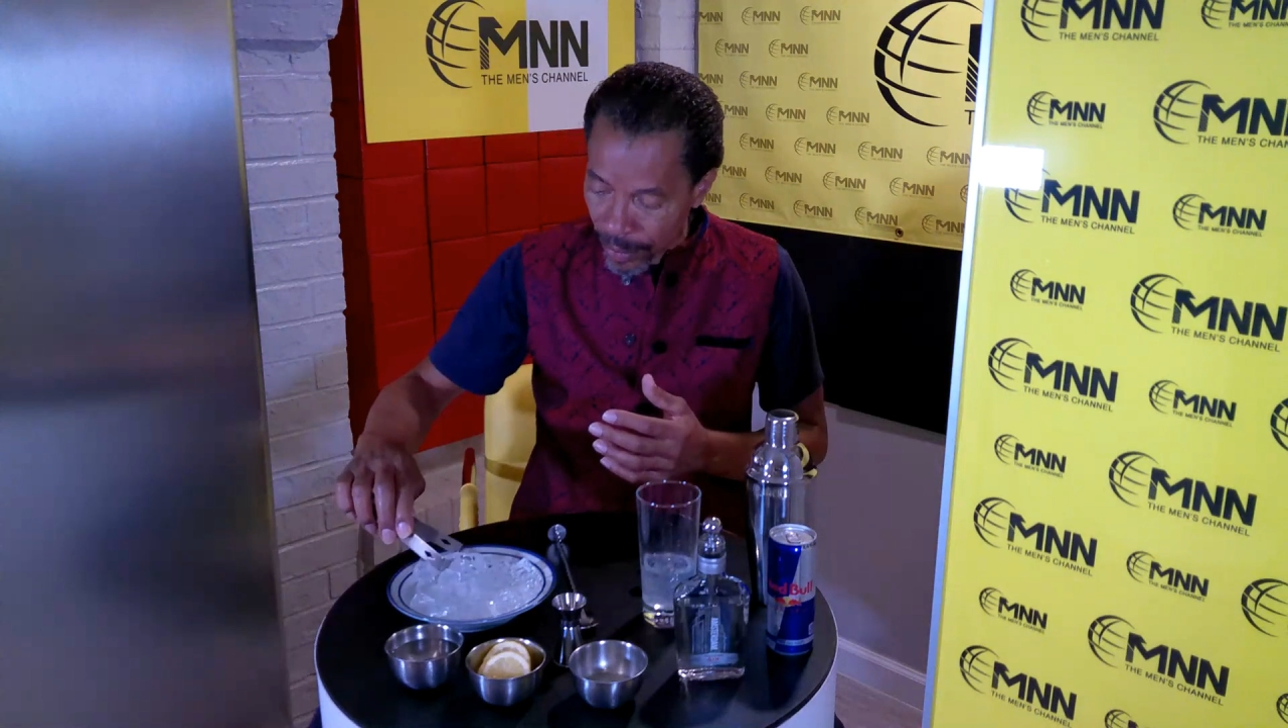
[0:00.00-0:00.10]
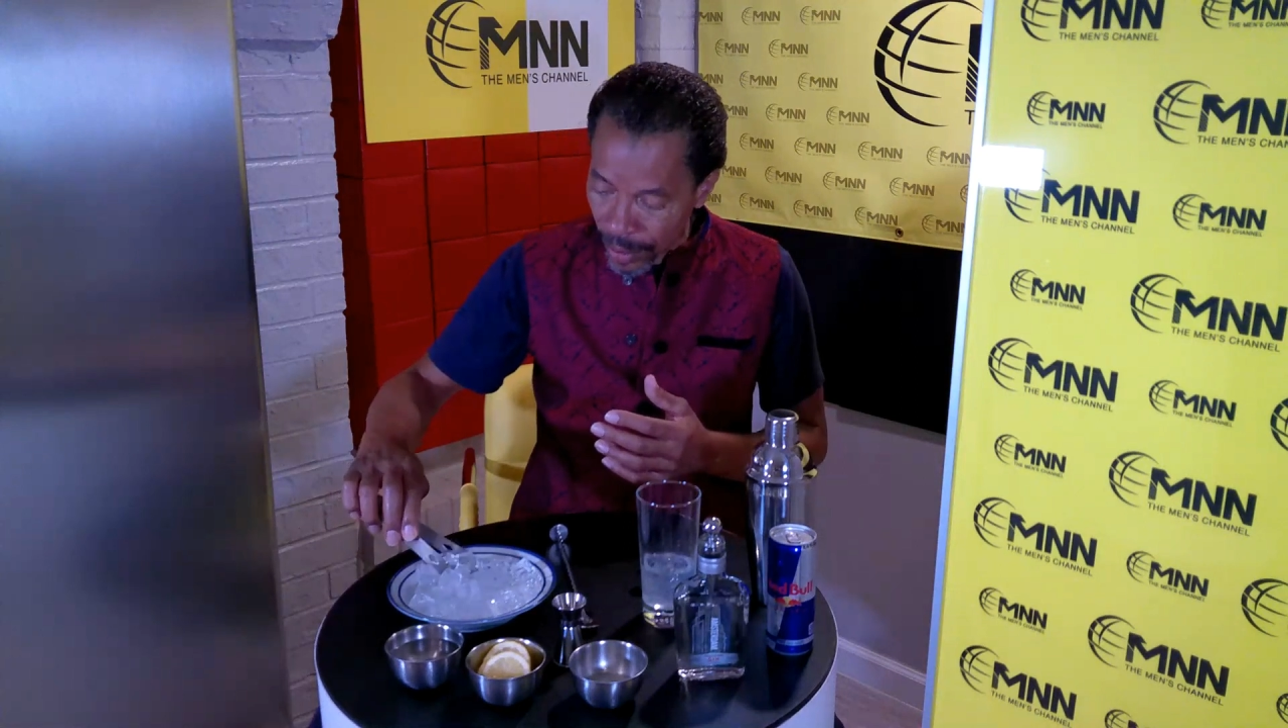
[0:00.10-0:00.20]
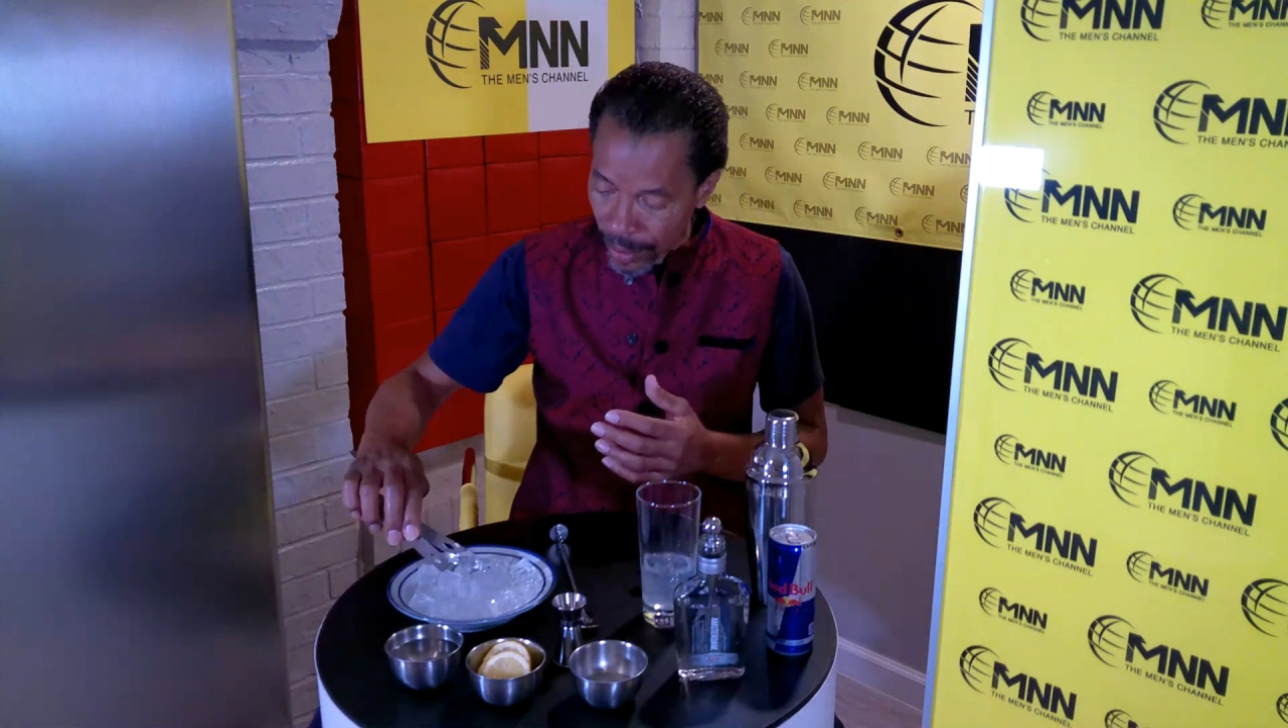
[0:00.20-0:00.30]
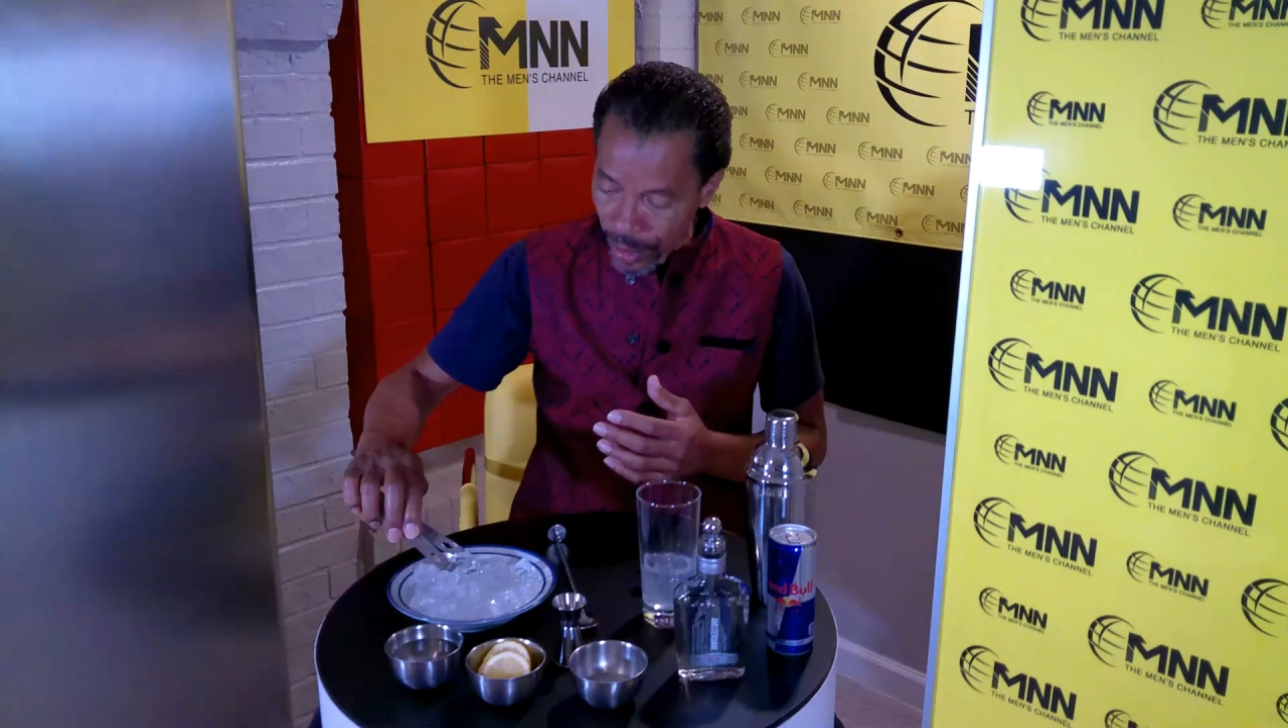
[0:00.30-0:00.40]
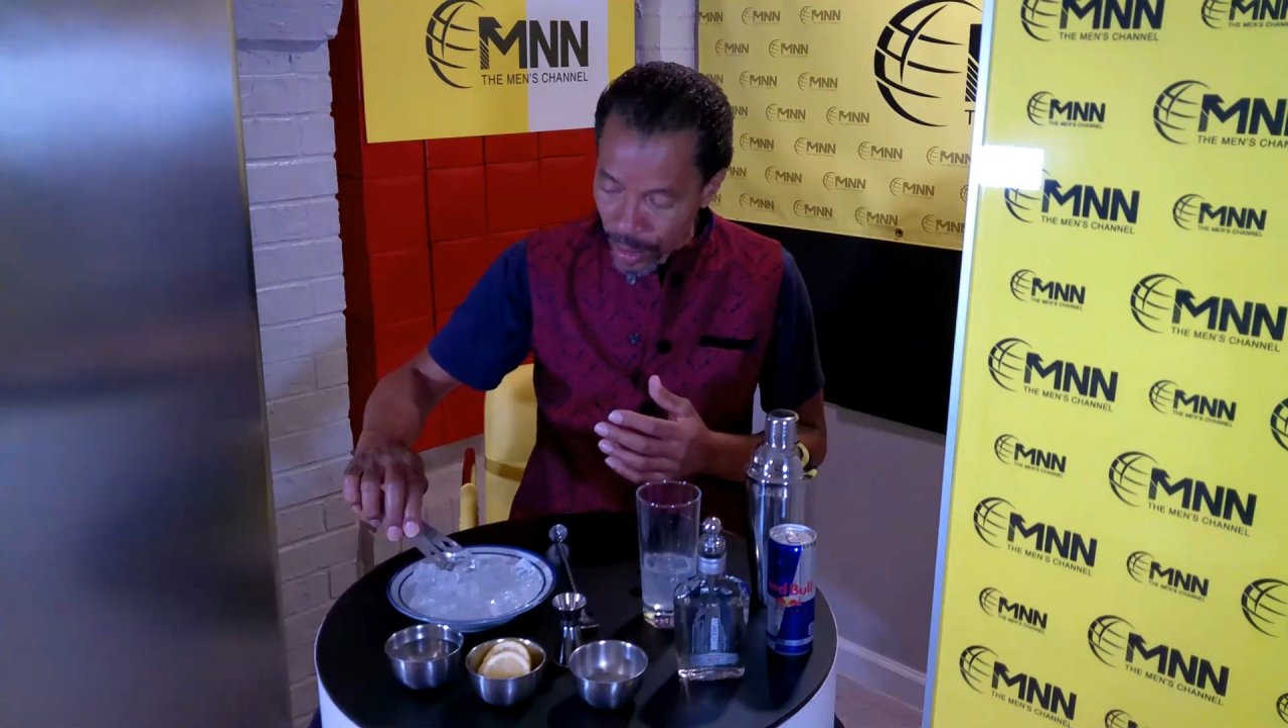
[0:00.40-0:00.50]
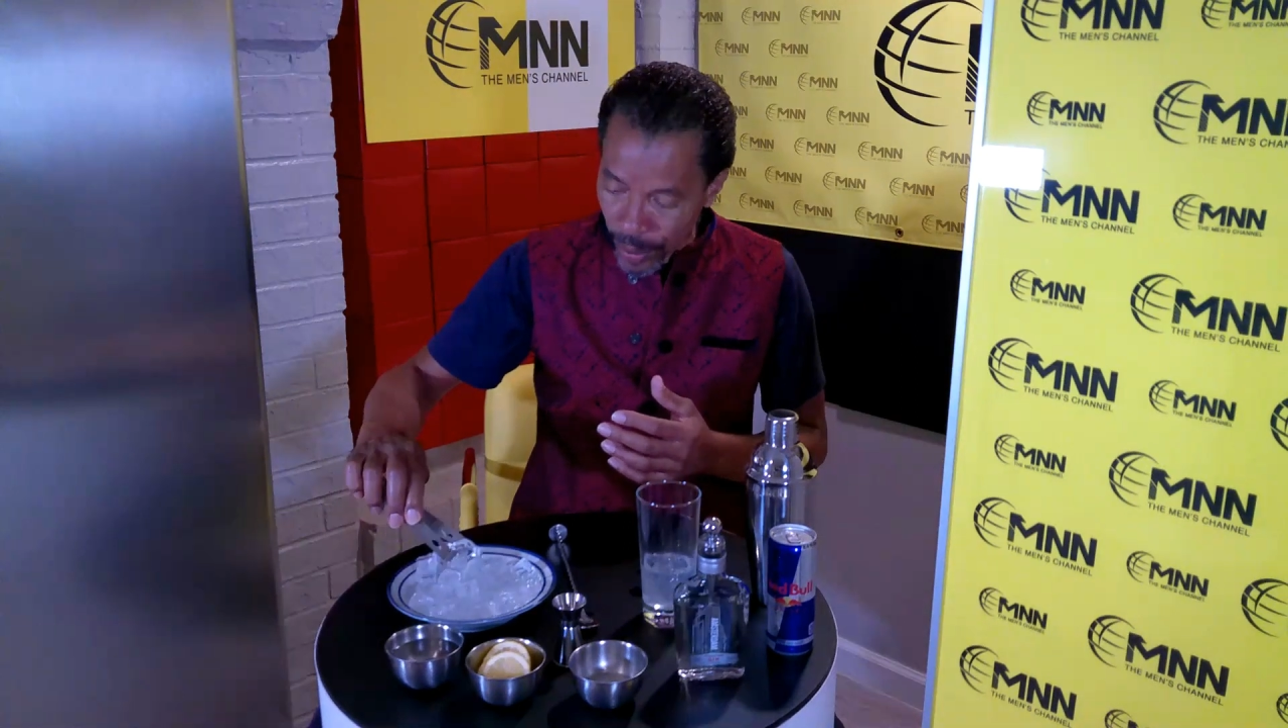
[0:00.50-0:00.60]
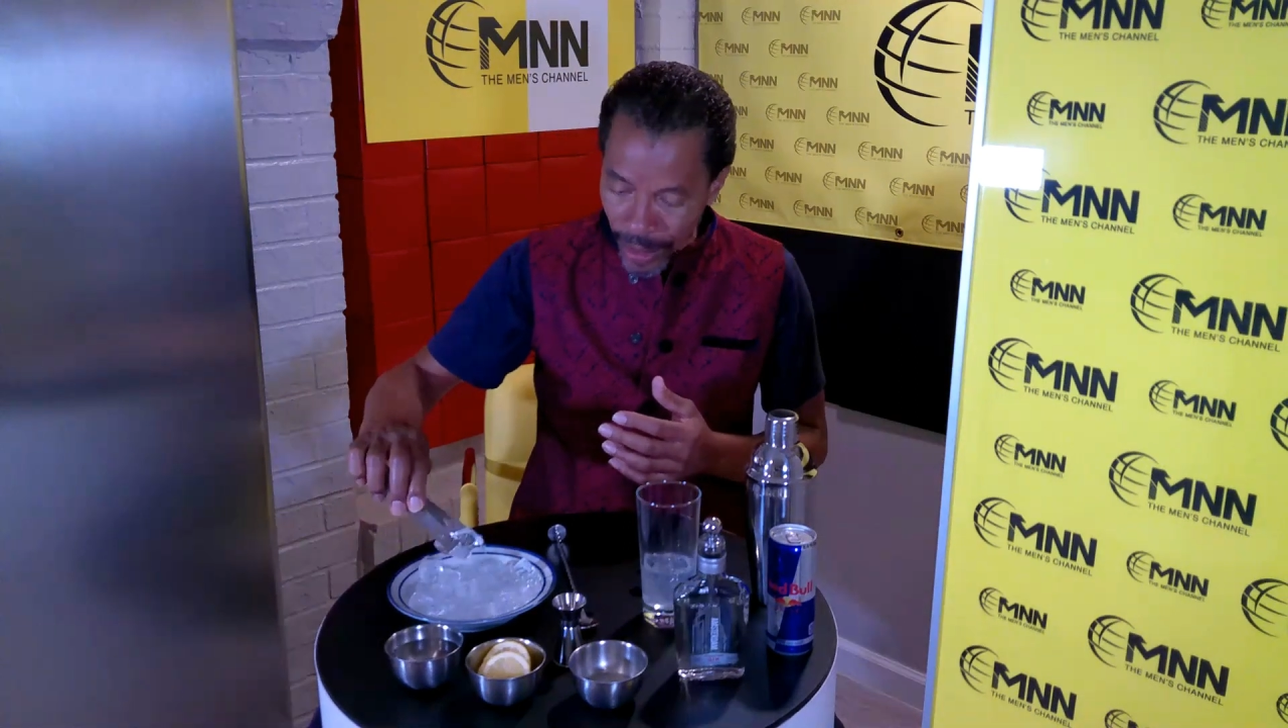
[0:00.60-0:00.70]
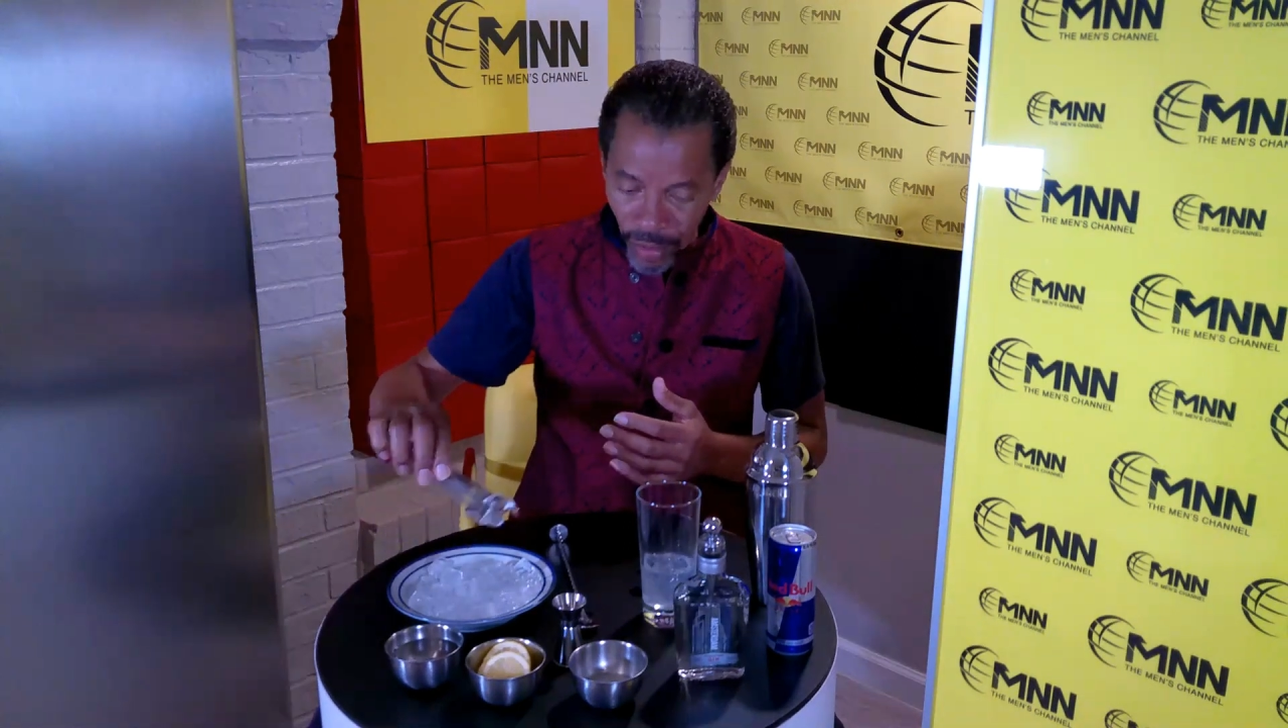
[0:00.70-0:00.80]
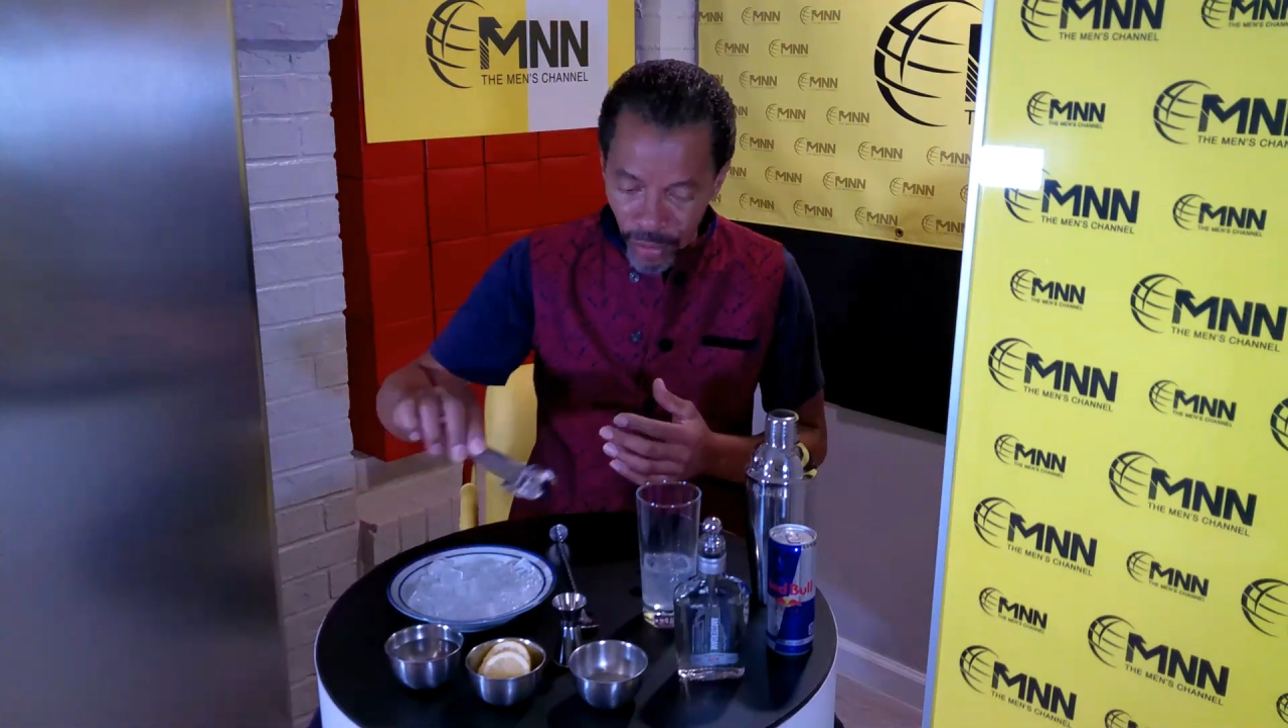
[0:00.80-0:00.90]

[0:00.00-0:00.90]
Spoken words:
All right, so we add a